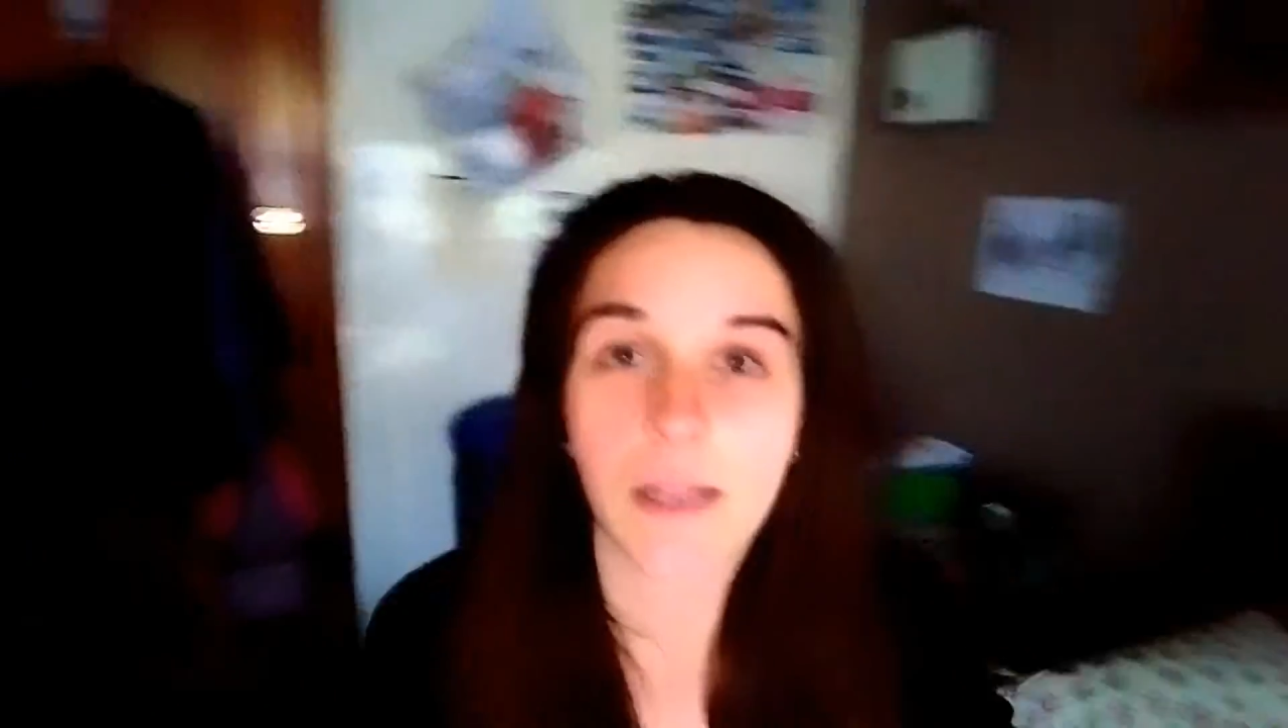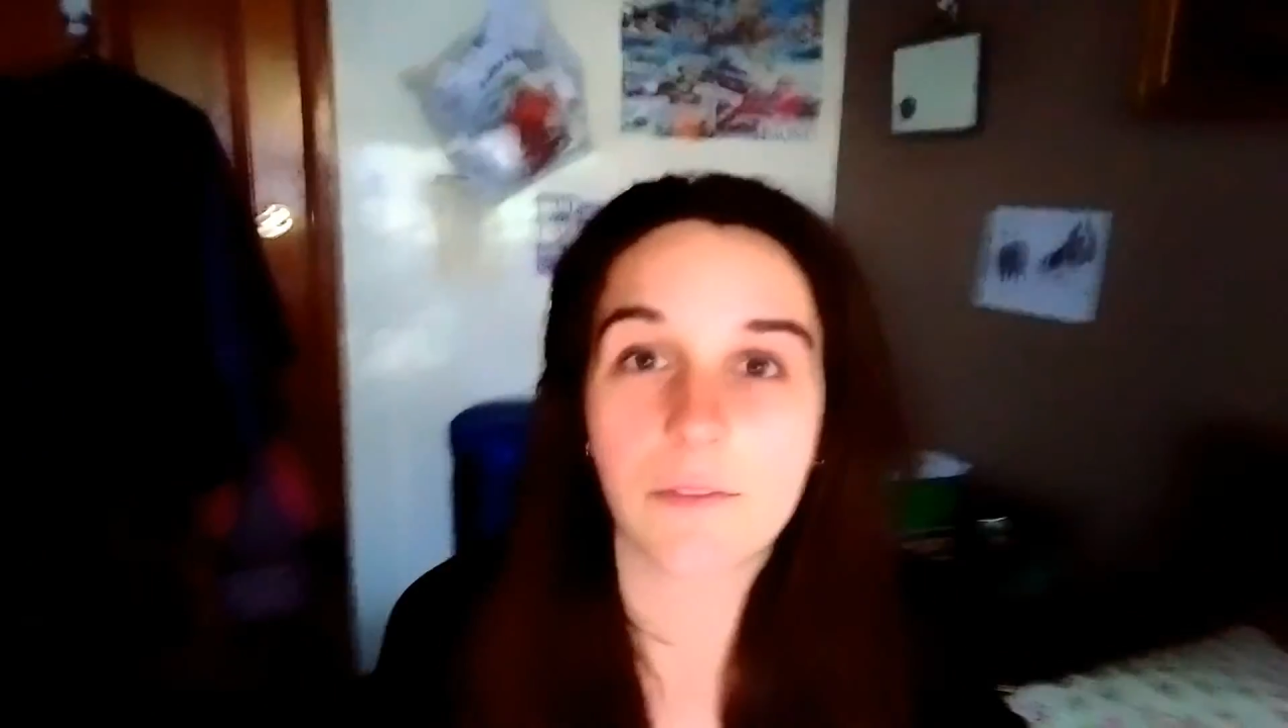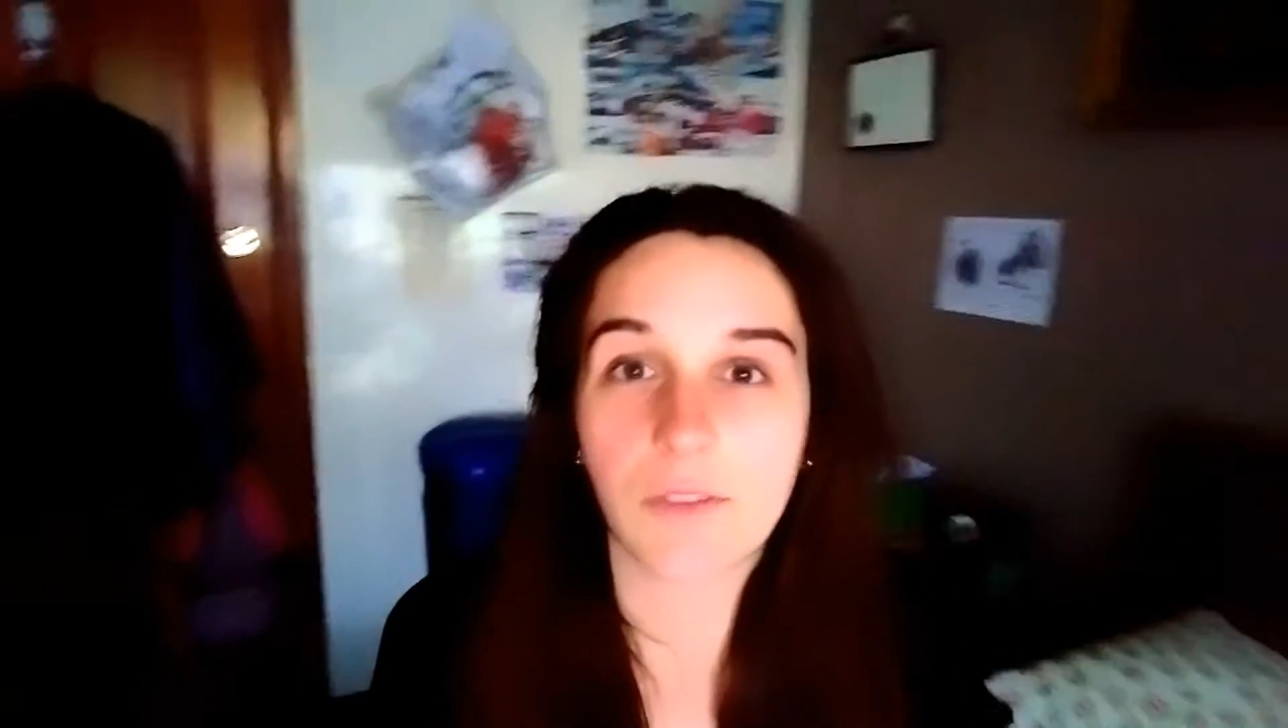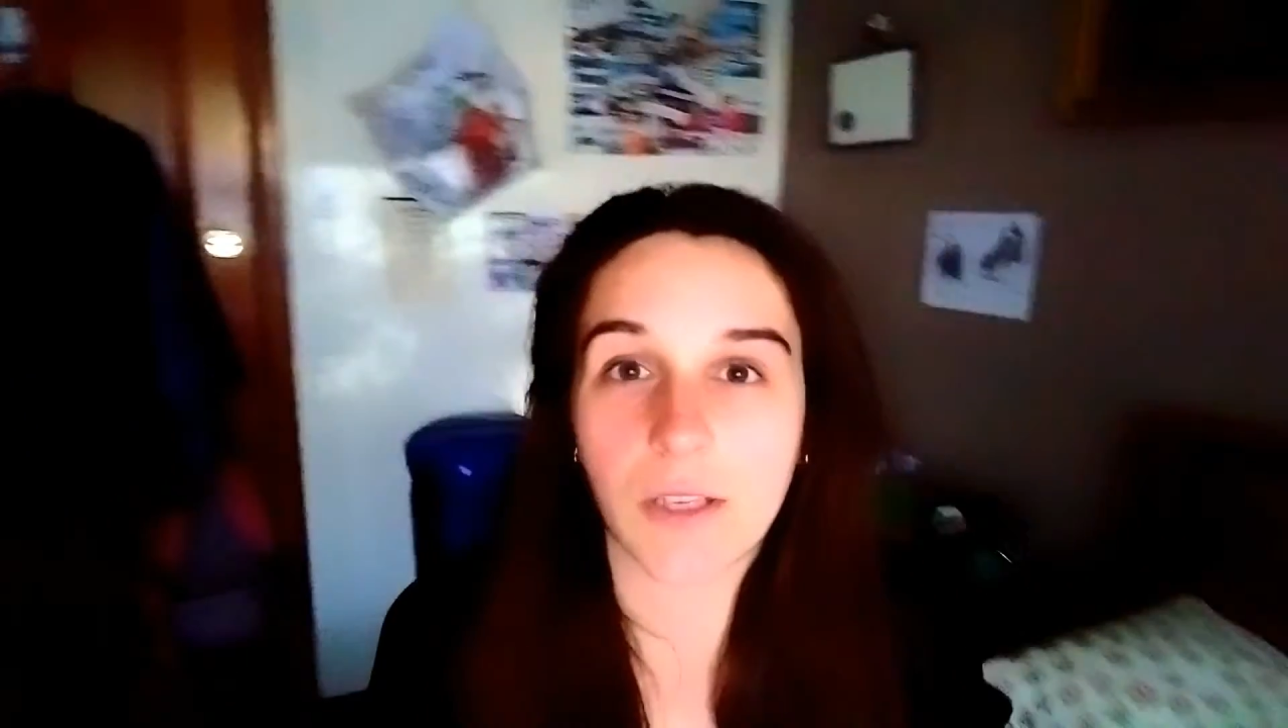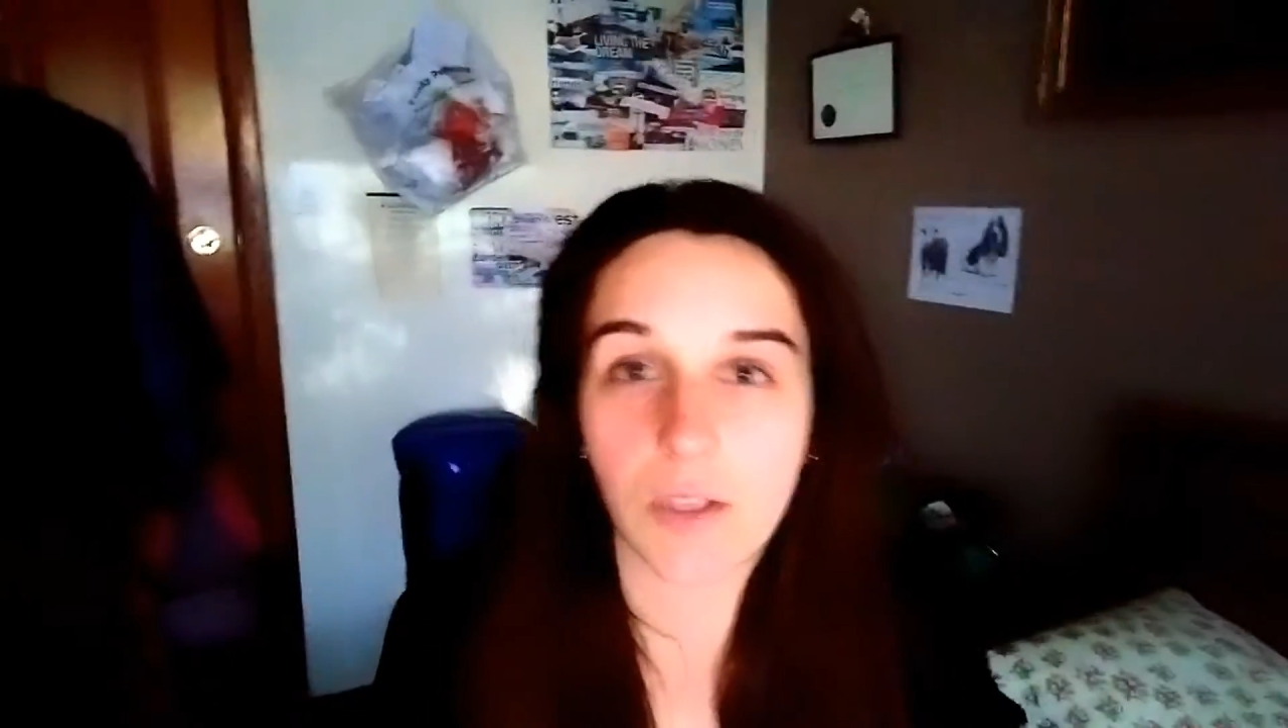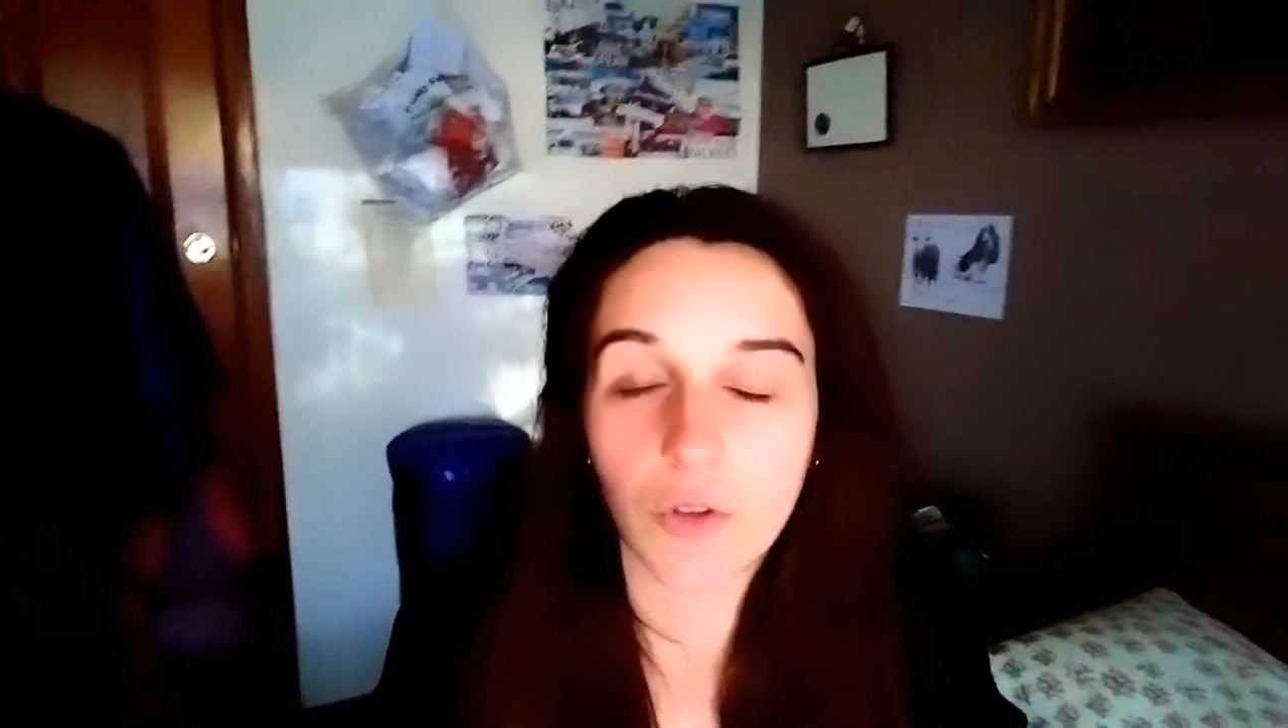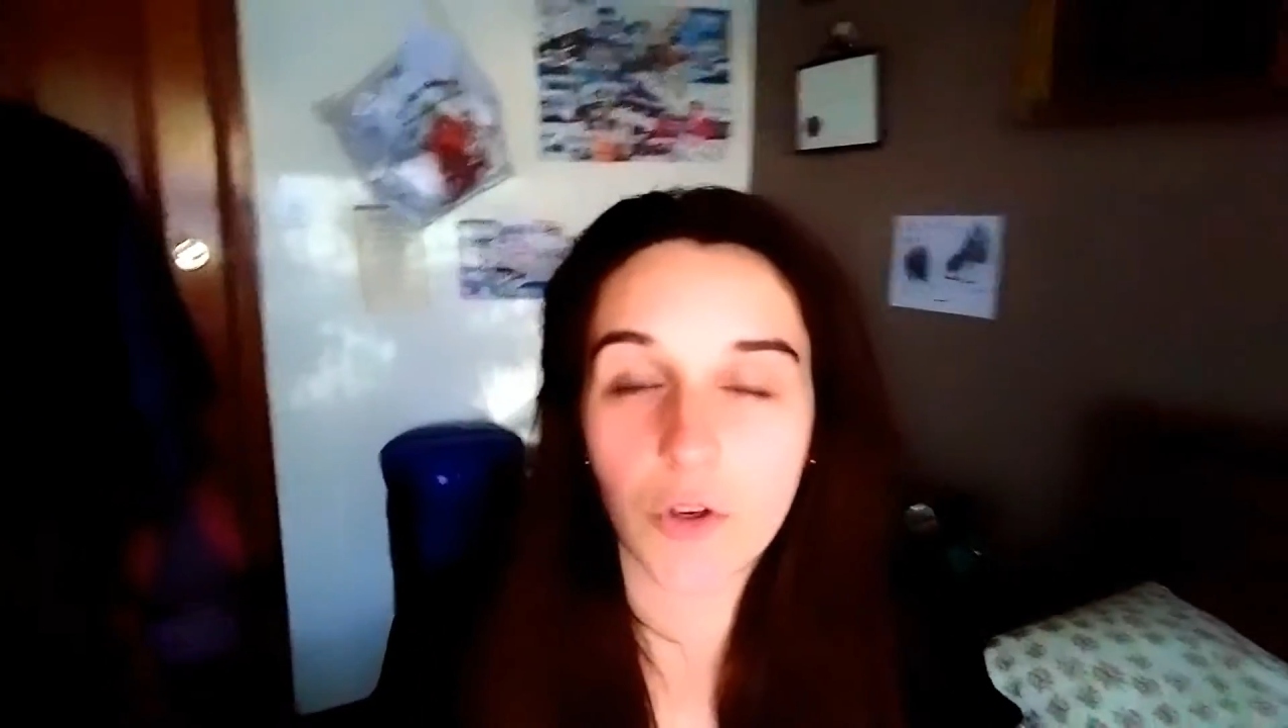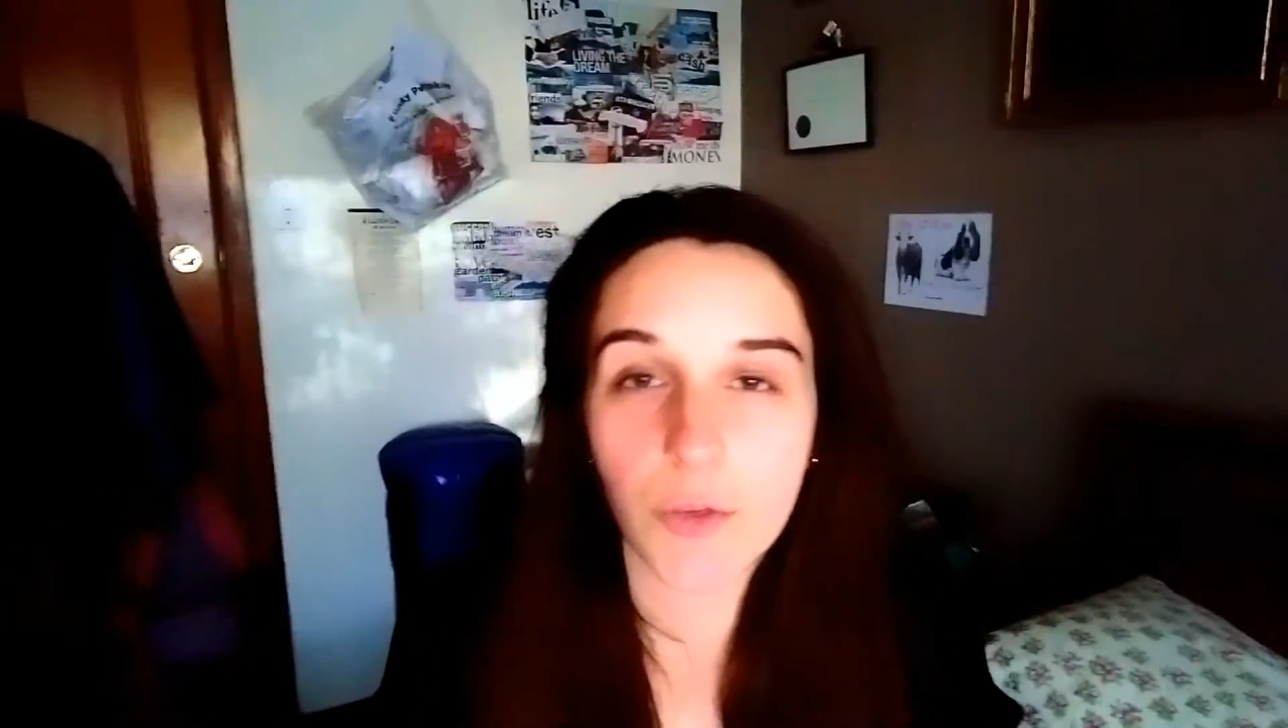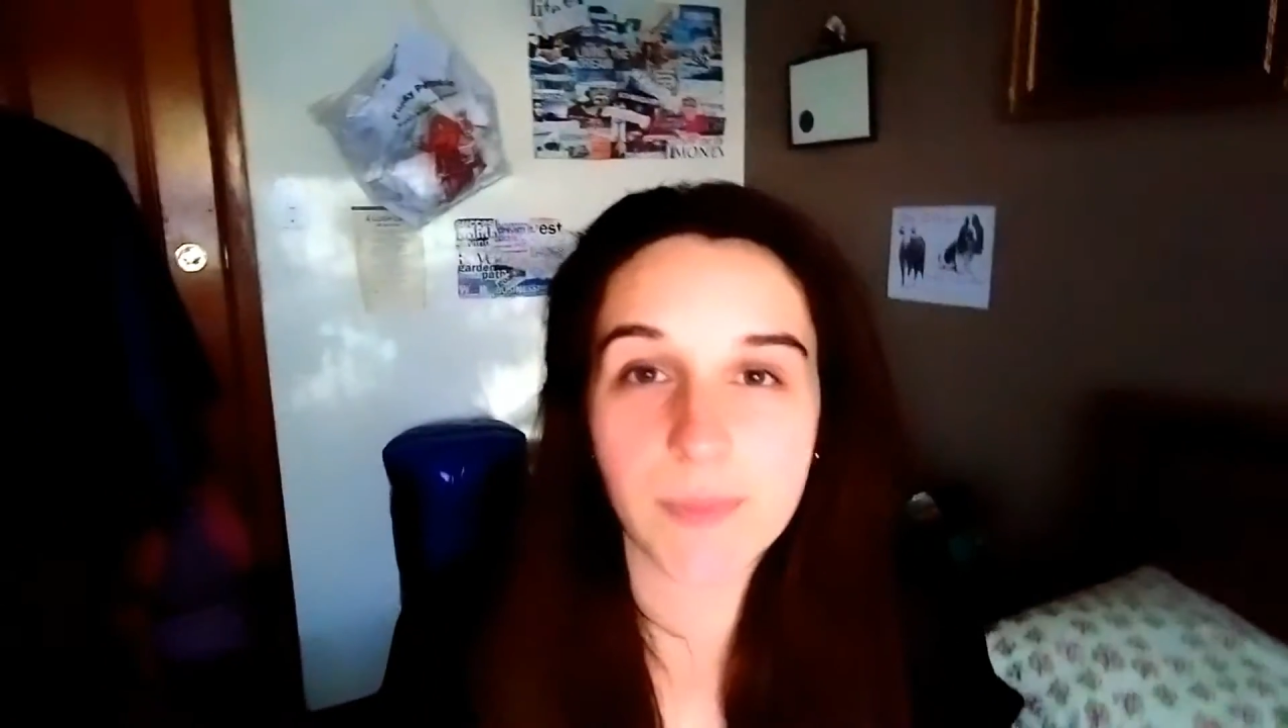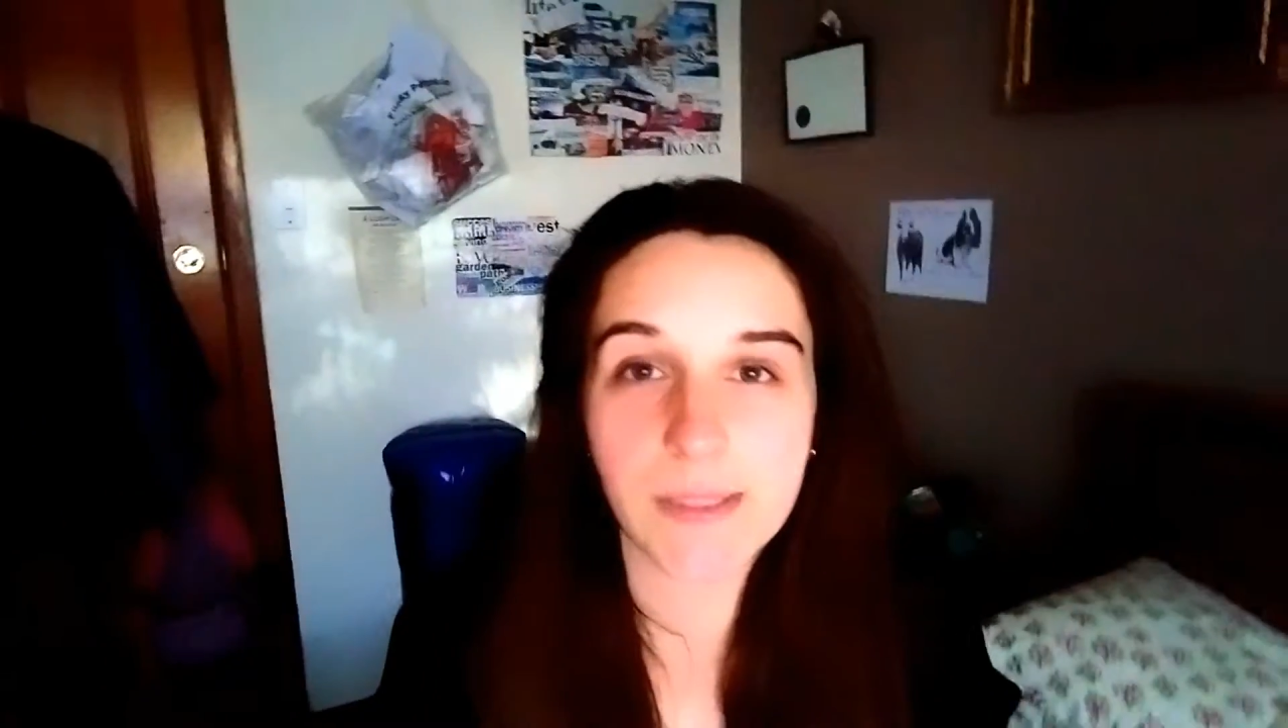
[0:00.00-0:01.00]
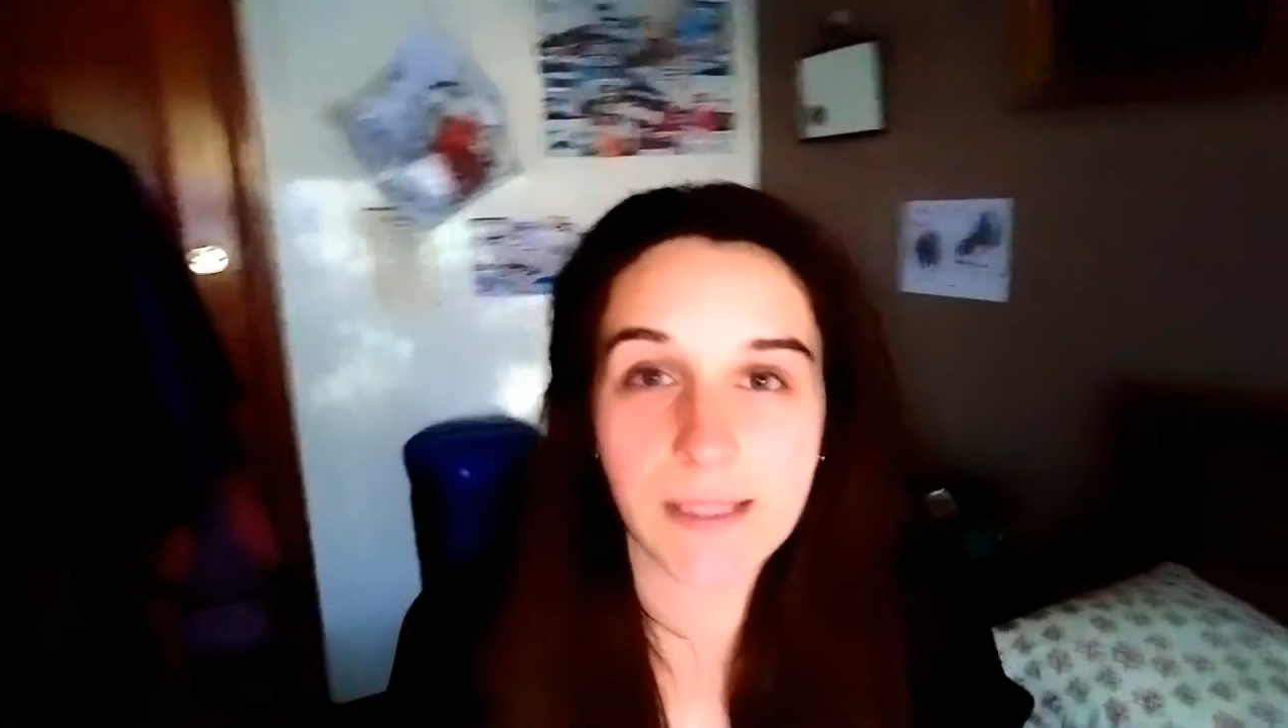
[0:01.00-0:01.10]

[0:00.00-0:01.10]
vegan groups